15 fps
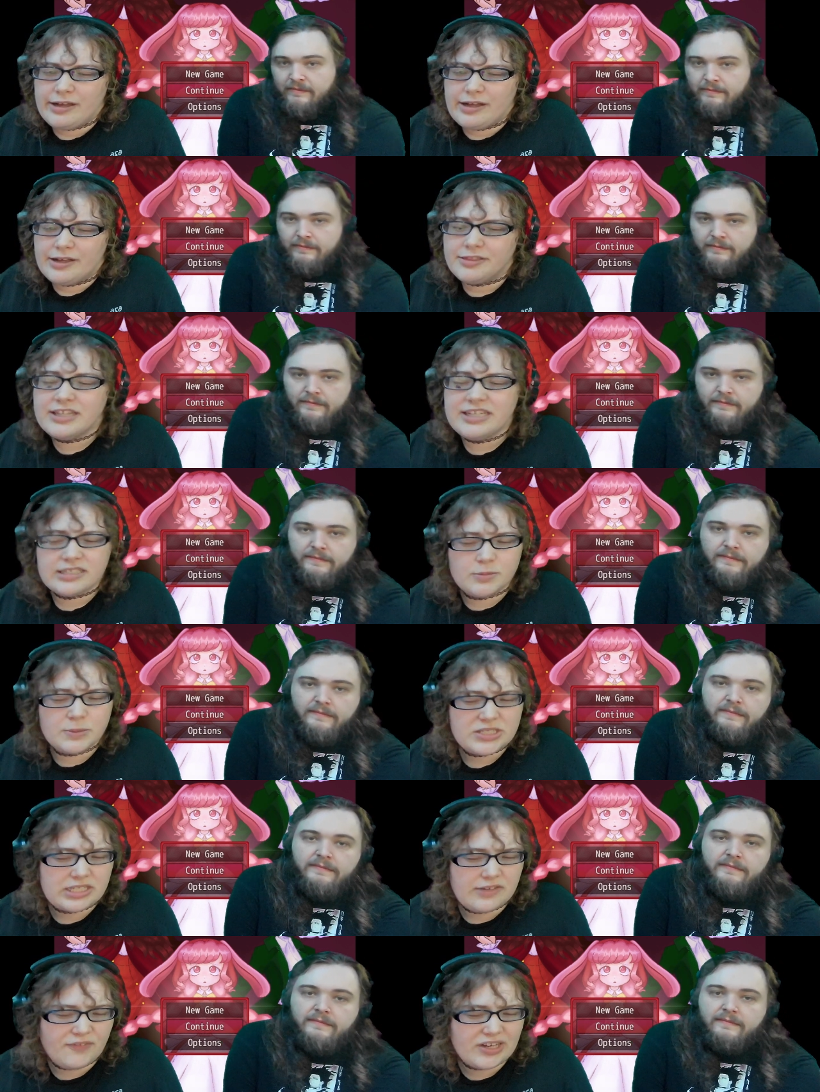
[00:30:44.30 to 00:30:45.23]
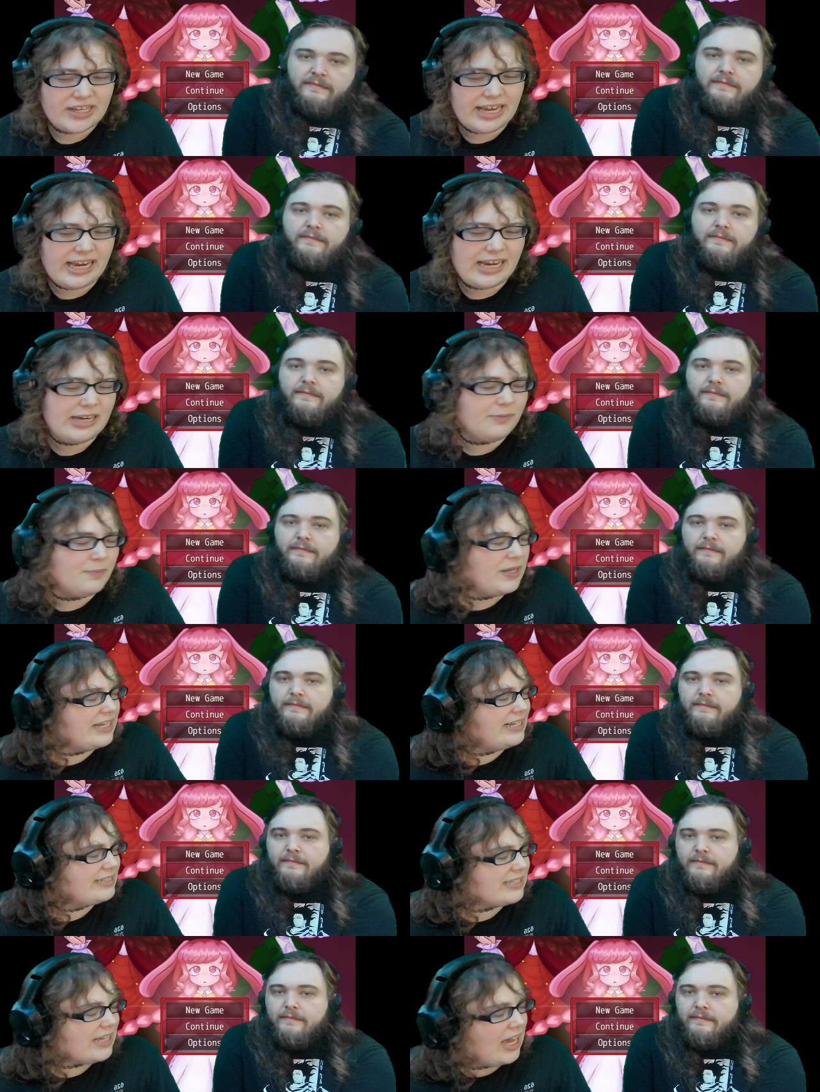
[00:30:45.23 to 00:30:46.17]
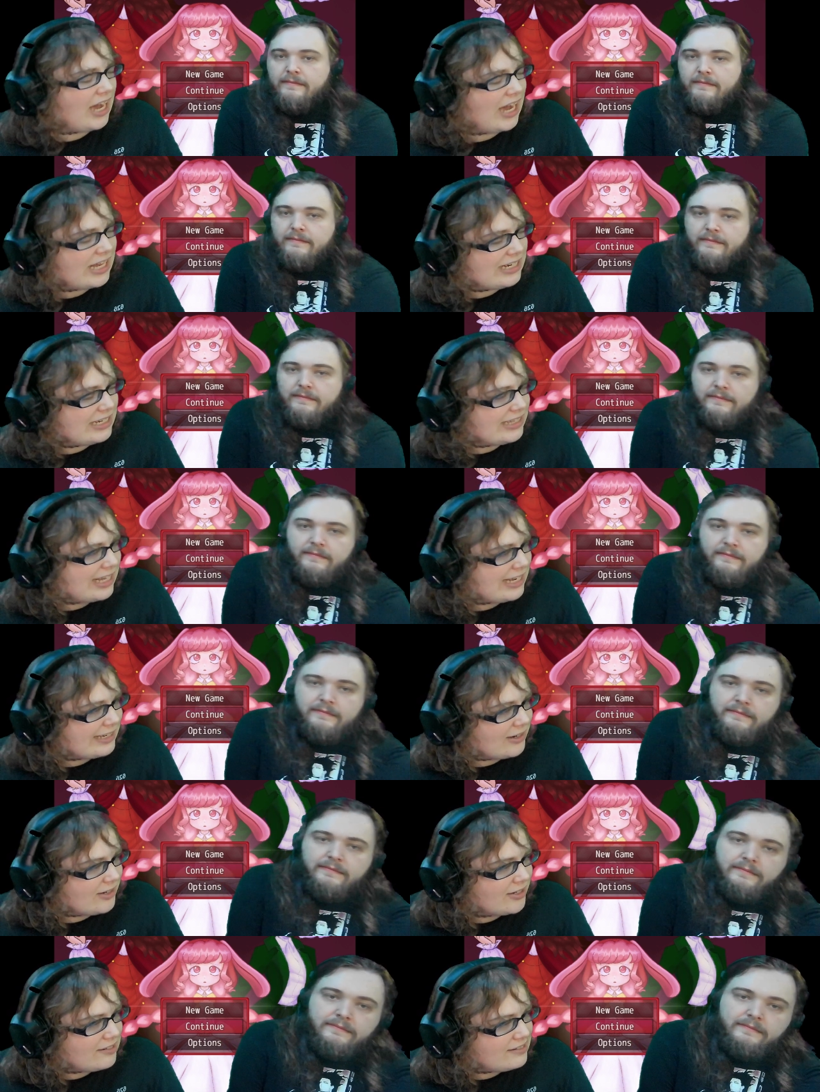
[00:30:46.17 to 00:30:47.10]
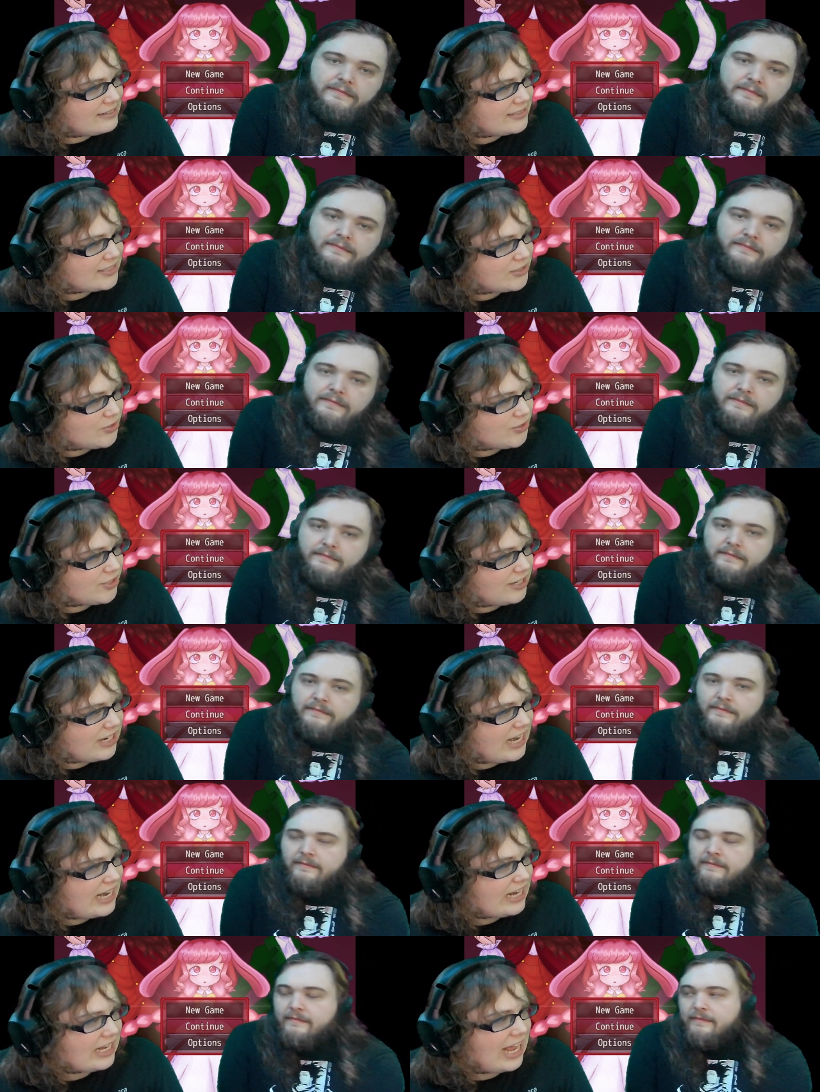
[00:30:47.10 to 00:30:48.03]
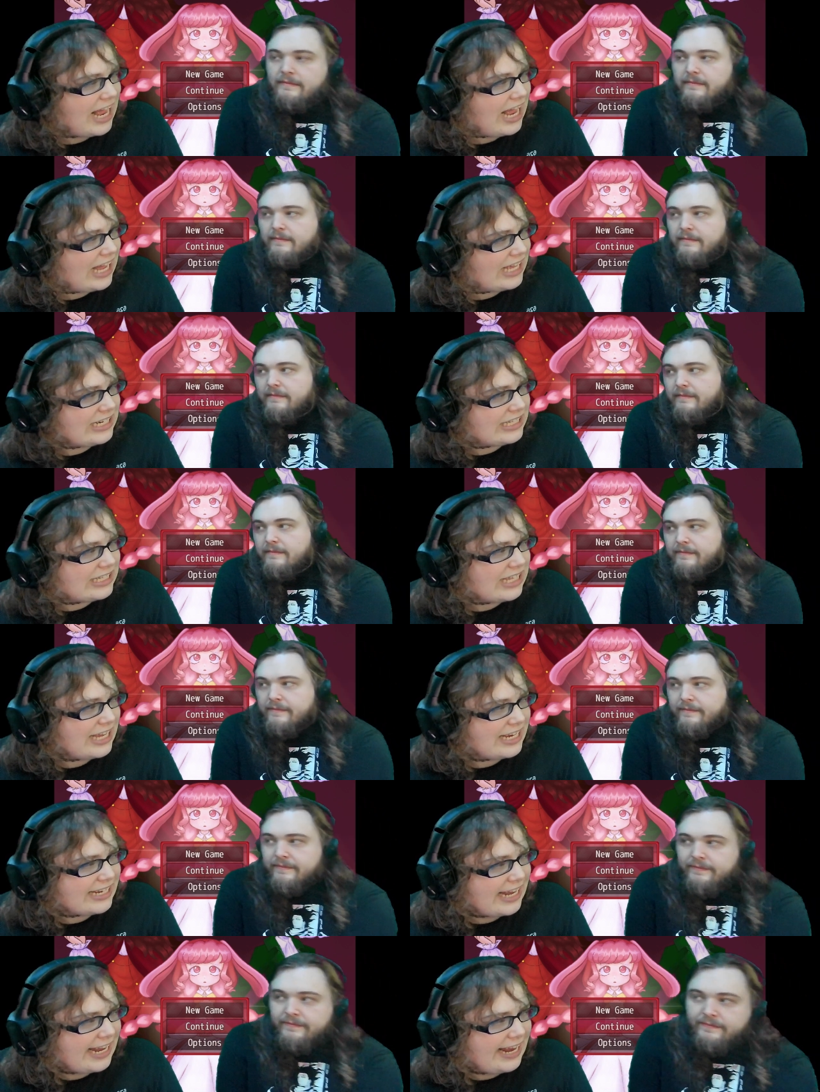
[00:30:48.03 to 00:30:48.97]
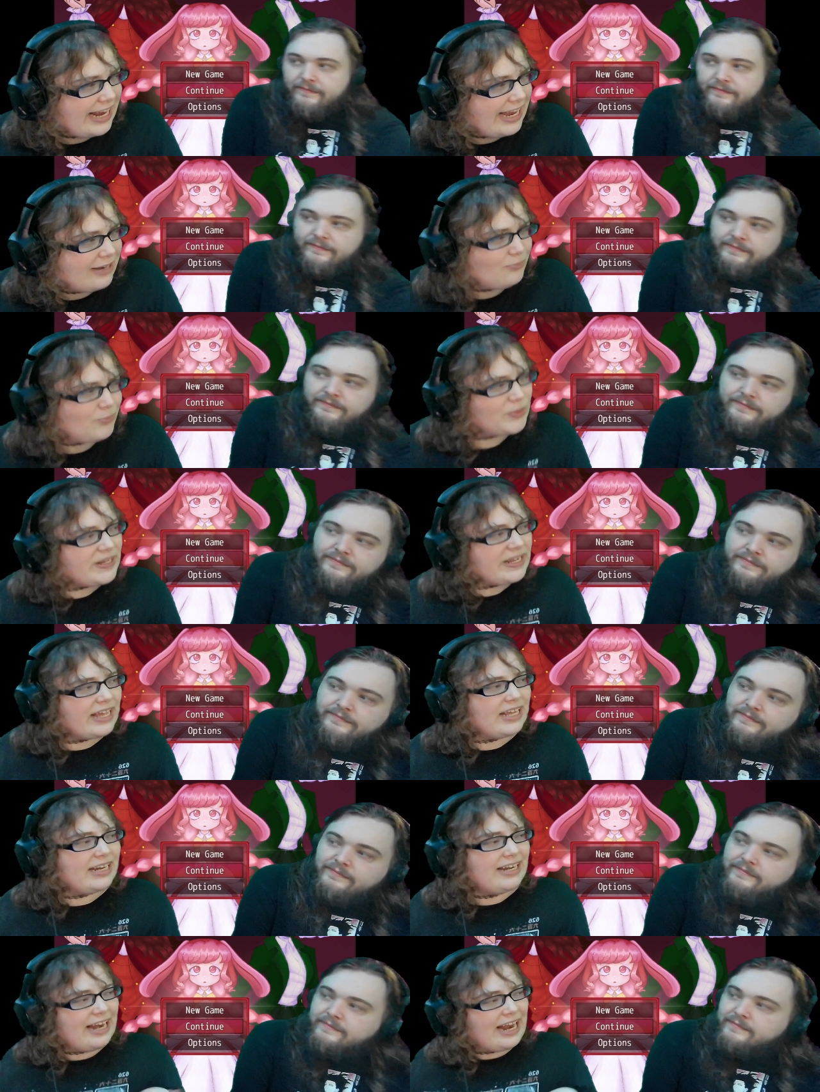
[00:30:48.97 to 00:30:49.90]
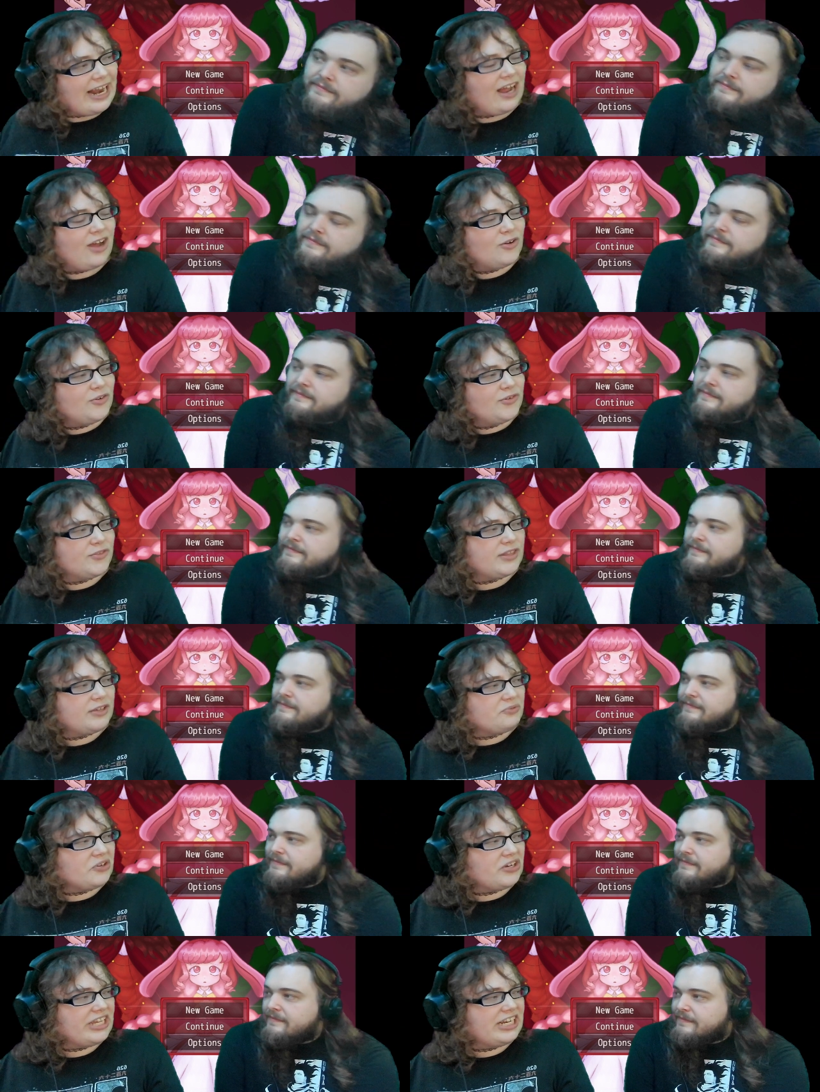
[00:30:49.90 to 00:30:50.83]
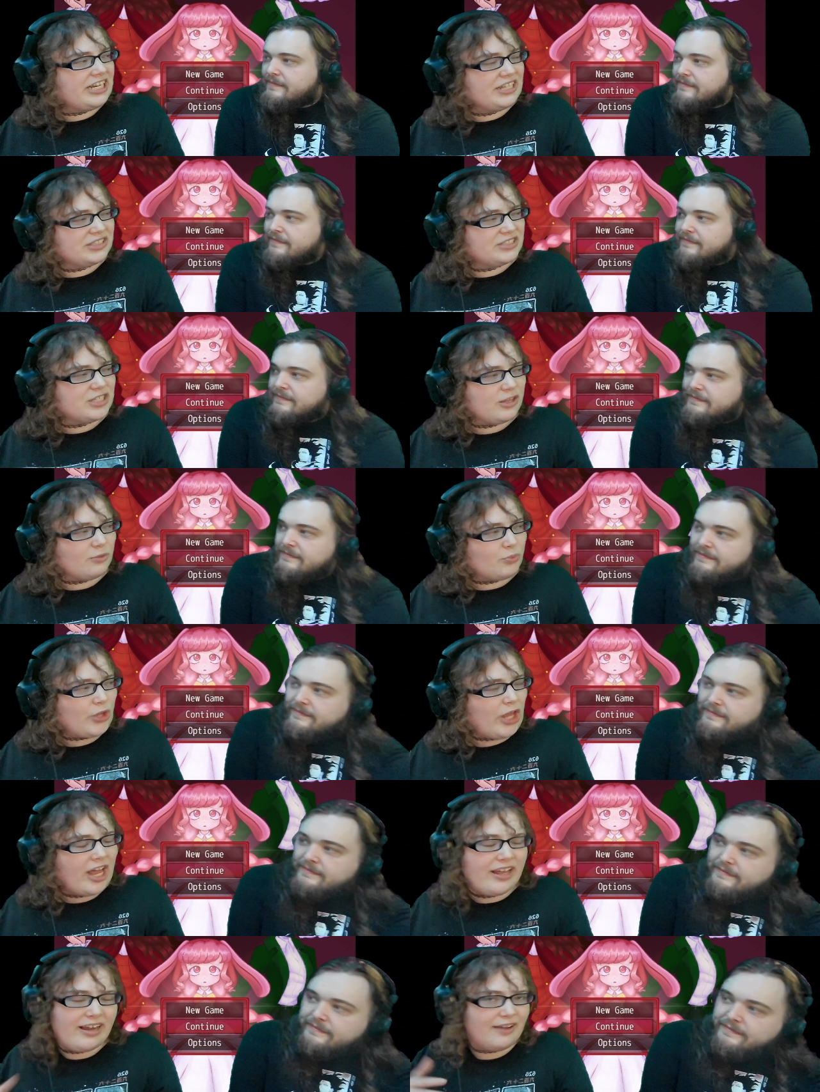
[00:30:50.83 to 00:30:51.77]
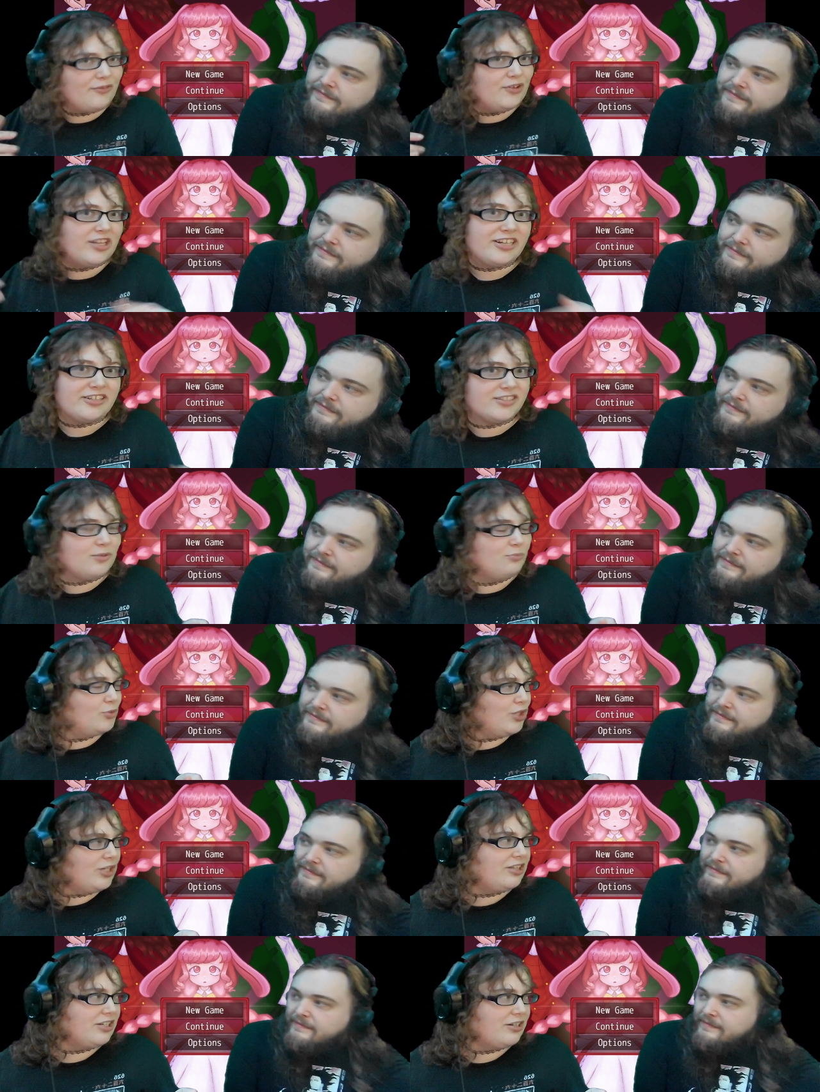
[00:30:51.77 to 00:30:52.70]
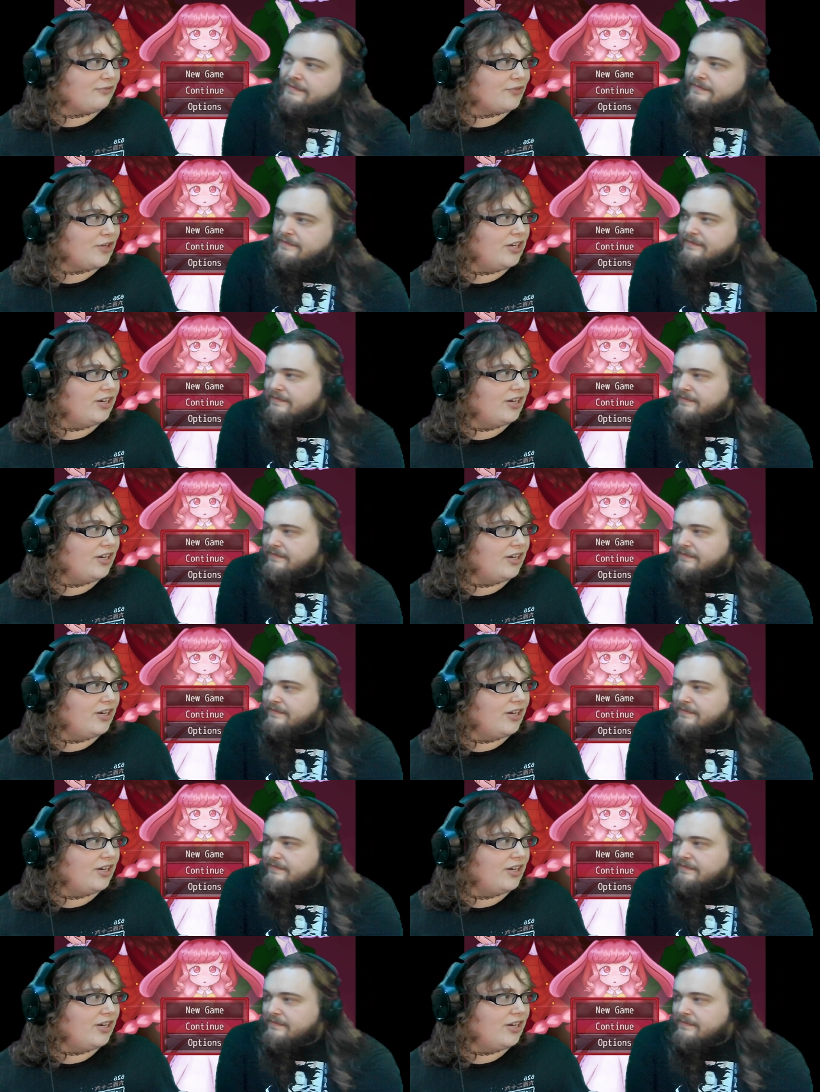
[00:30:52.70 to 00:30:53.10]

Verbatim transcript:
Speaker 1: This specific game is kind of like Arya's story, kind of like Anne, but yet now that we're getting into the plot, I feel like it's completely different.